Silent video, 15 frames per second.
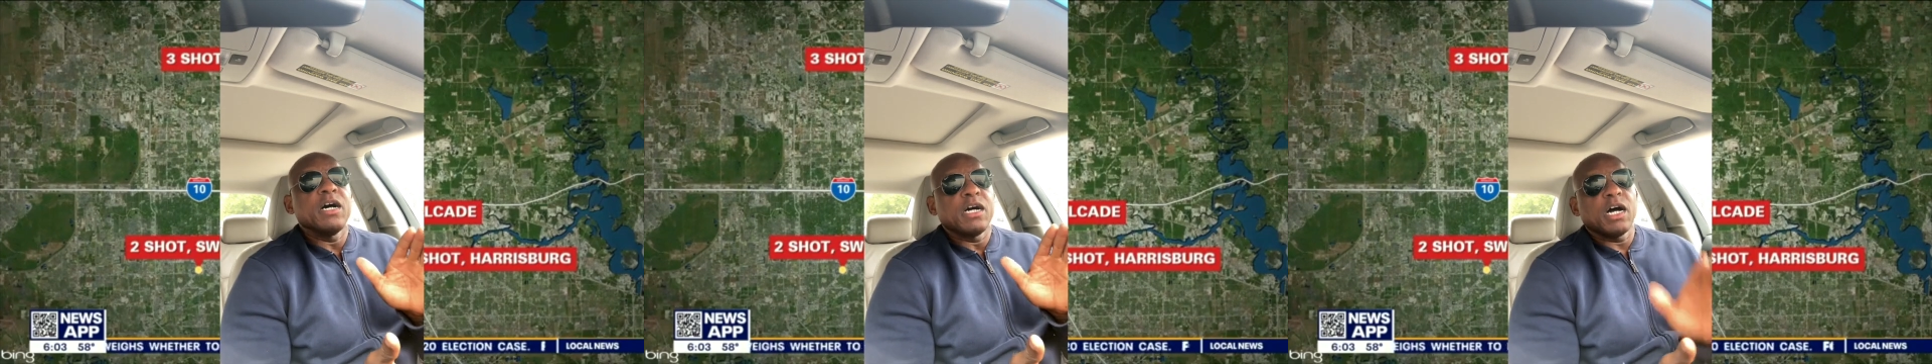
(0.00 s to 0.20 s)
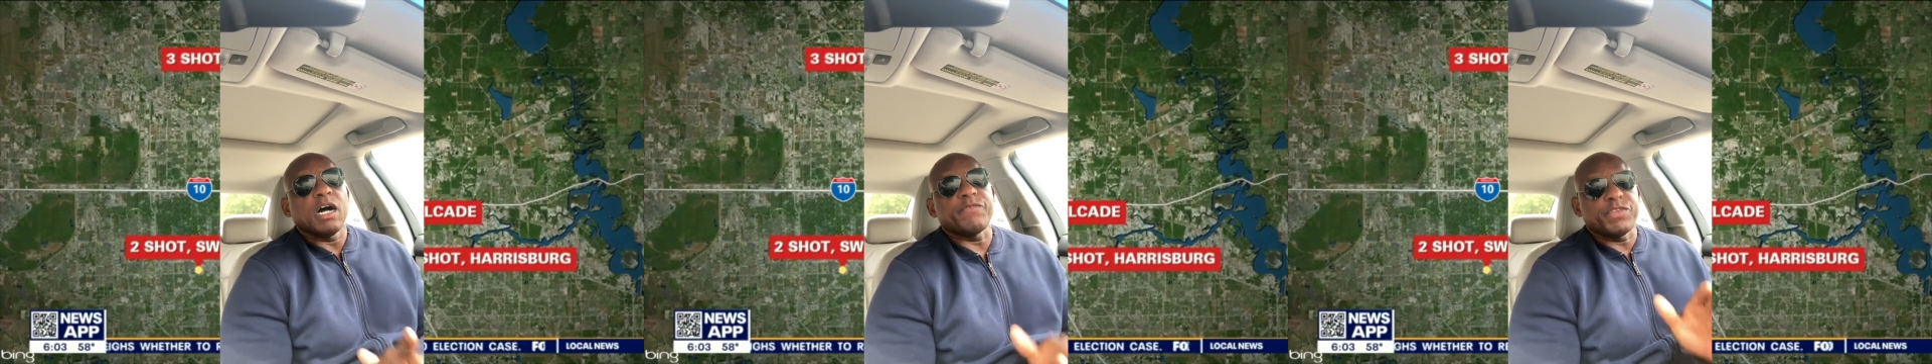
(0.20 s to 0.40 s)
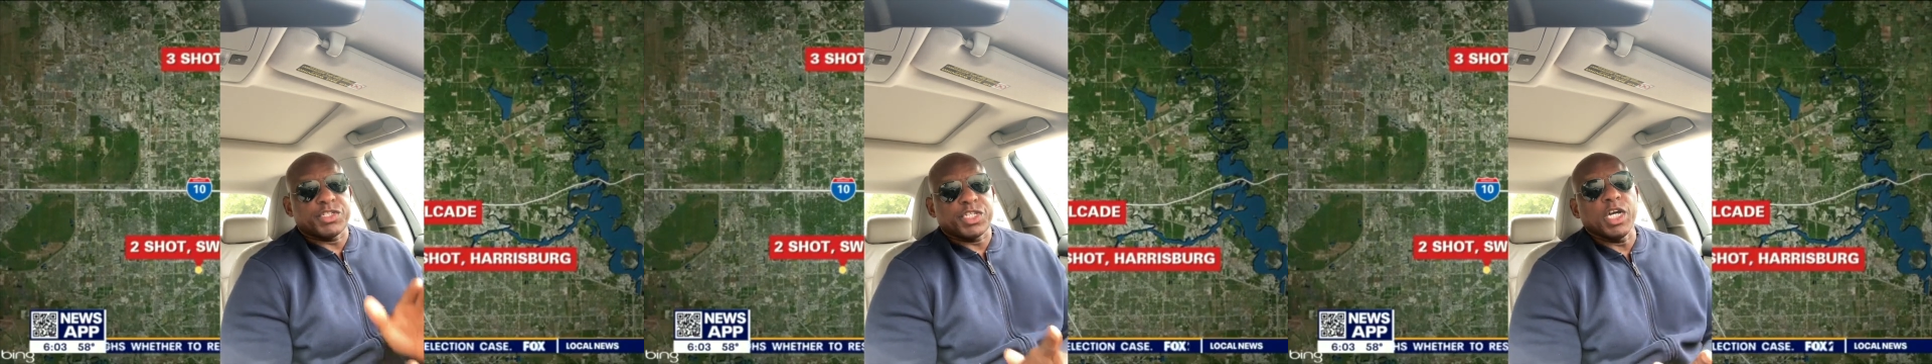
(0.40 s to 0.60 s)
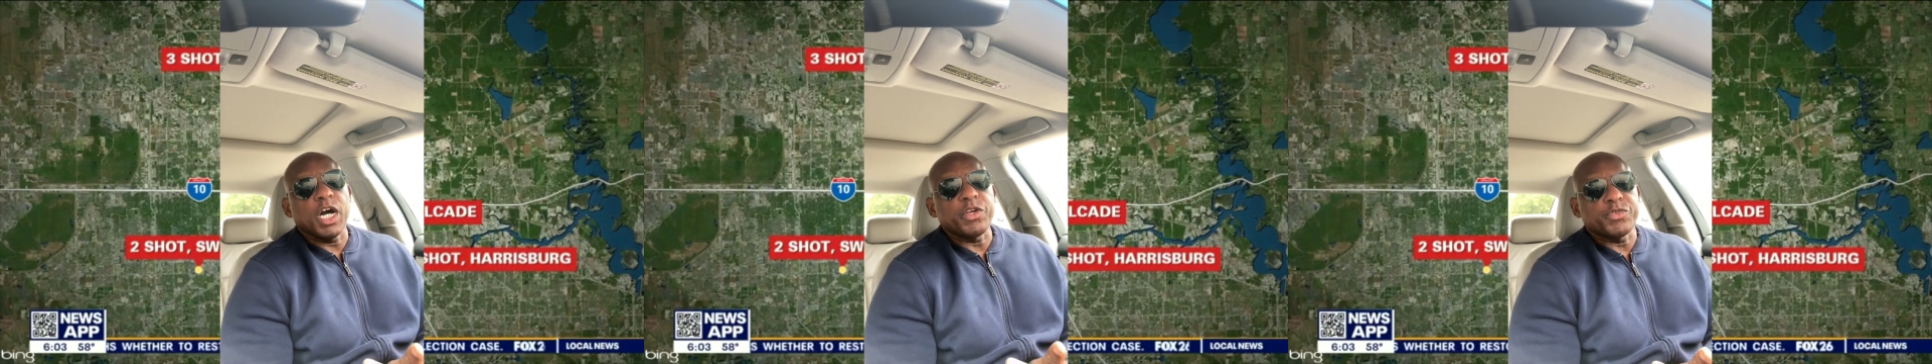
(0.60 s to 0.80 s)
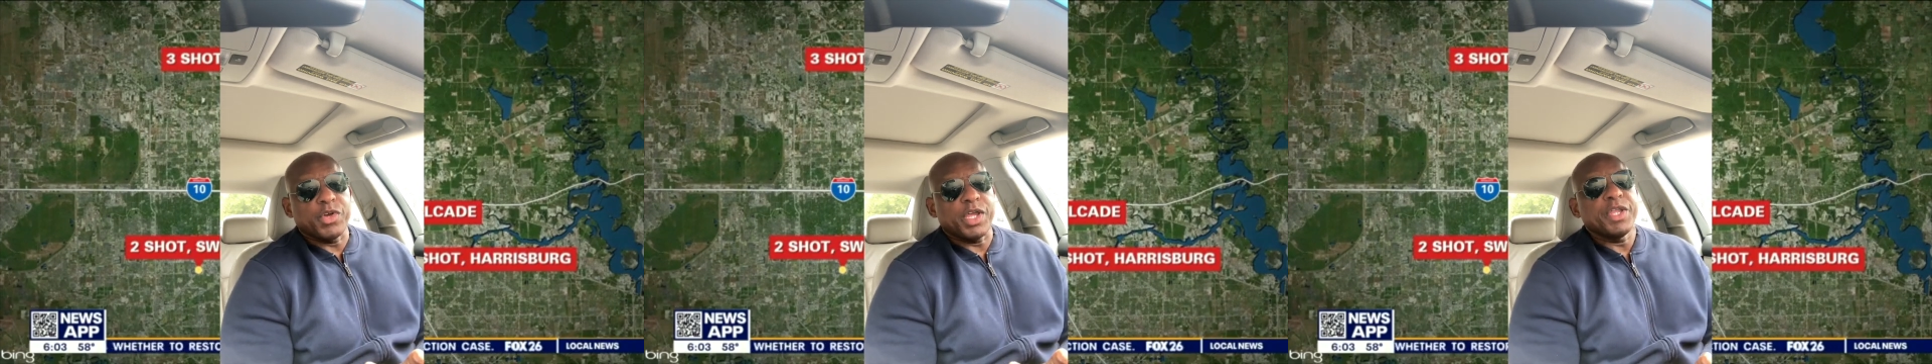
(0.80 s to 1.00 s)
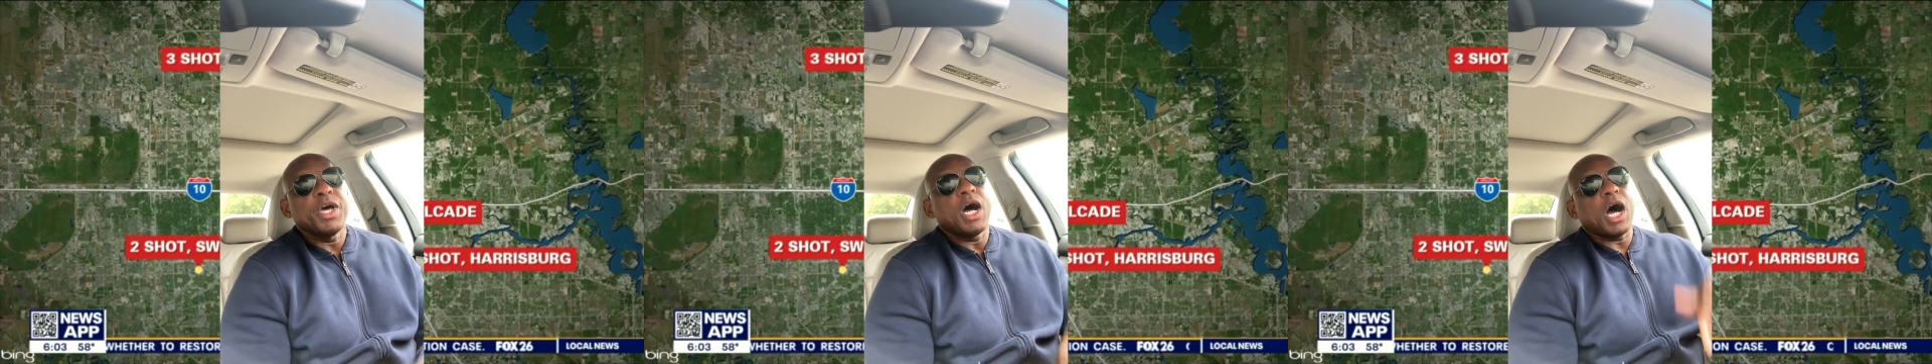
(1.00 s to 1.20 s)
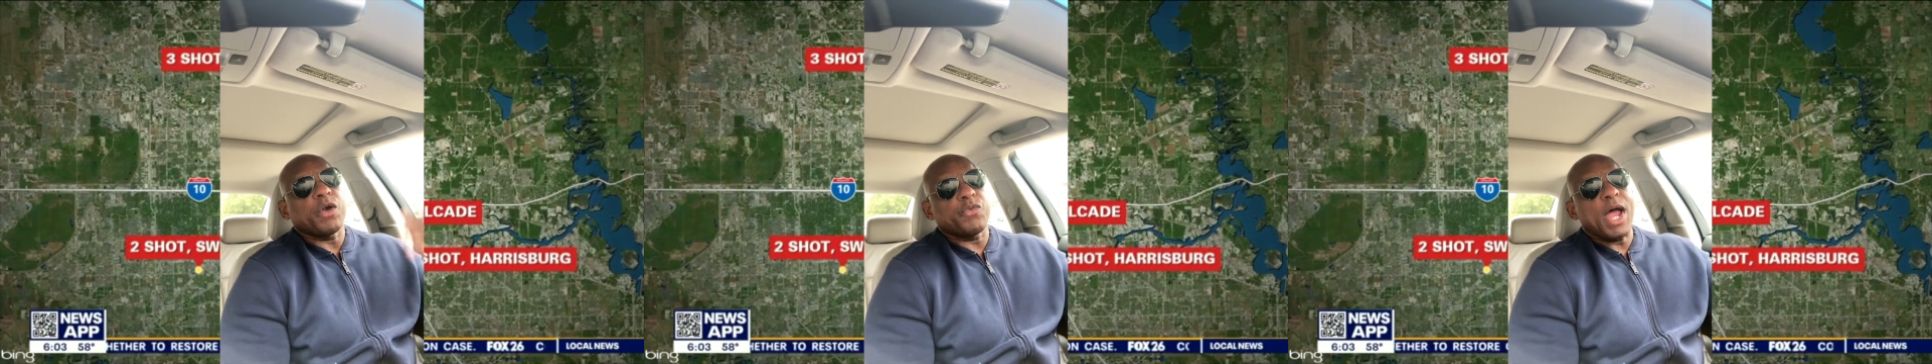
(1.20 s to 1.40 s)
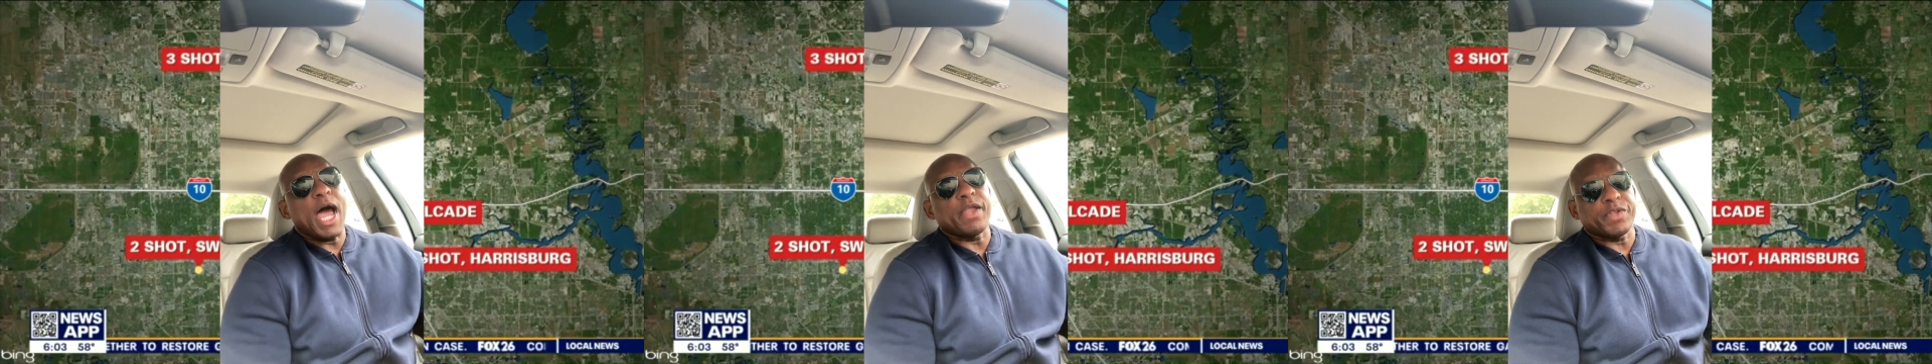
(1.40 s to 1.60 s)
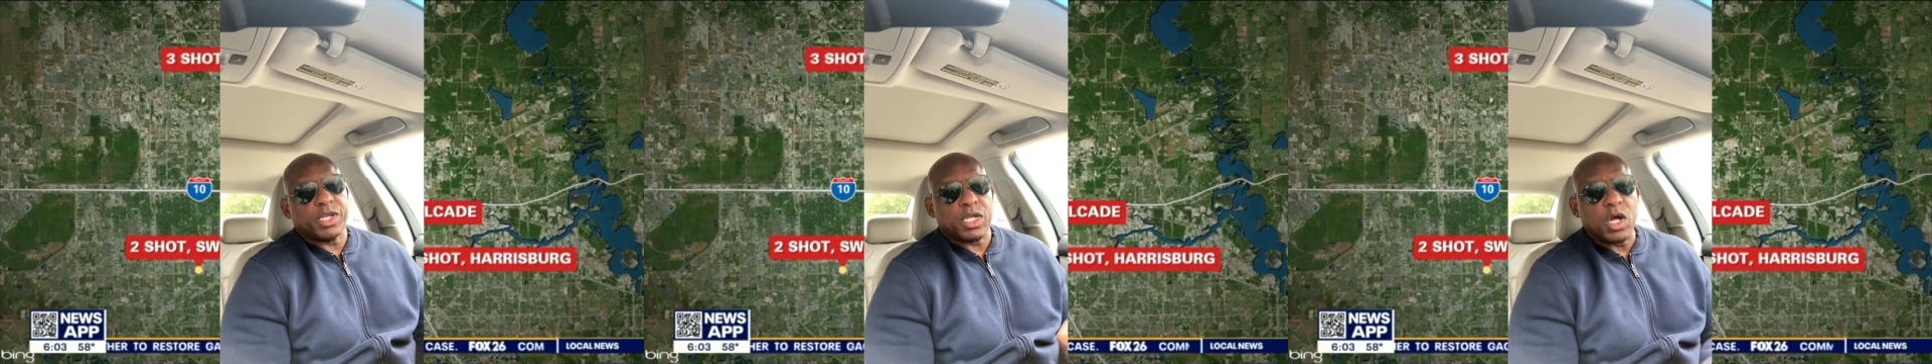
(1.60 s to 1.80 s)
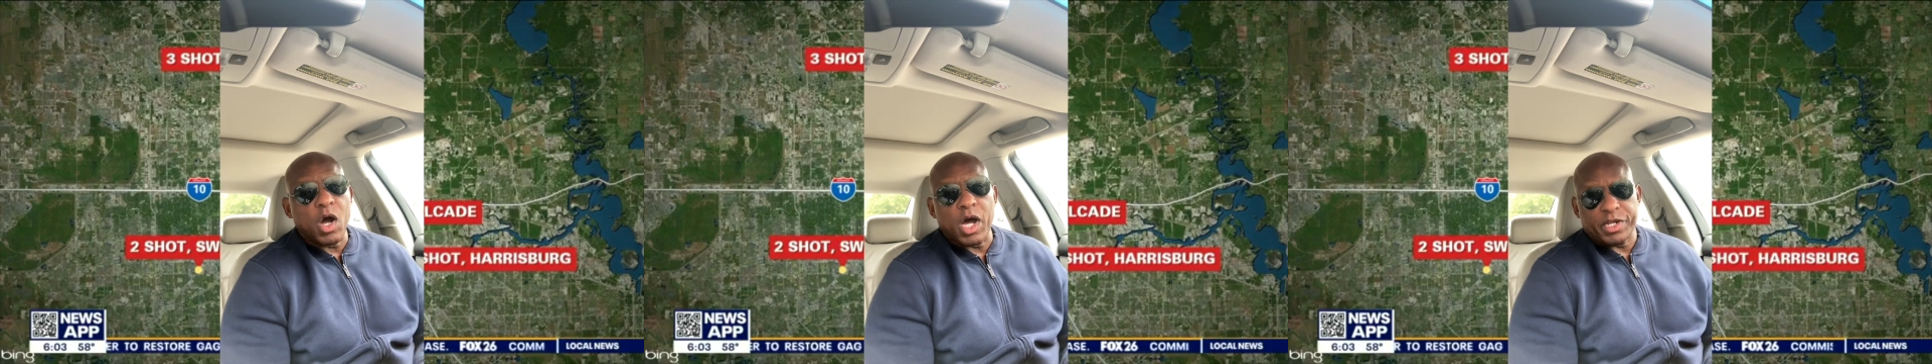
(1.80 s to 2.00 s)
of the children around the
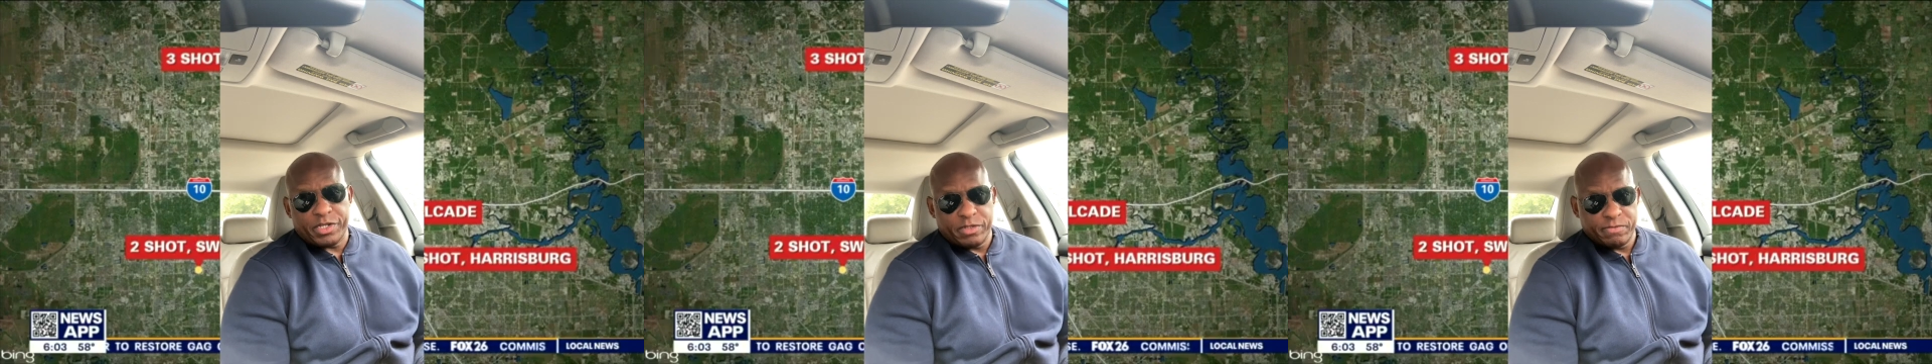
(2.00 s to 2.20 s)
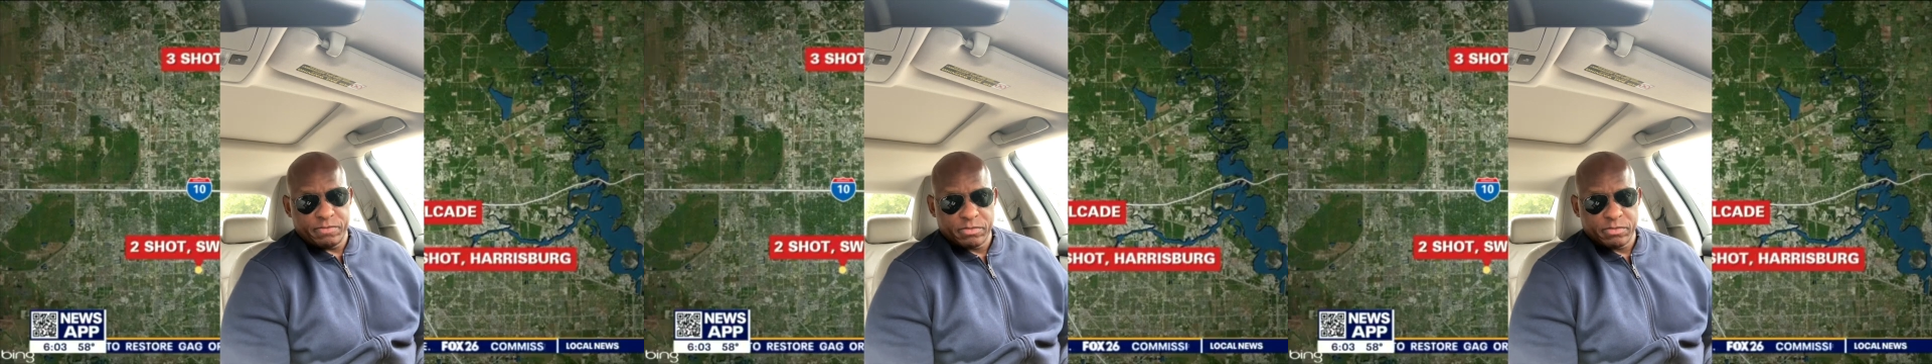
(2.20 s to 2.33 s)
corner.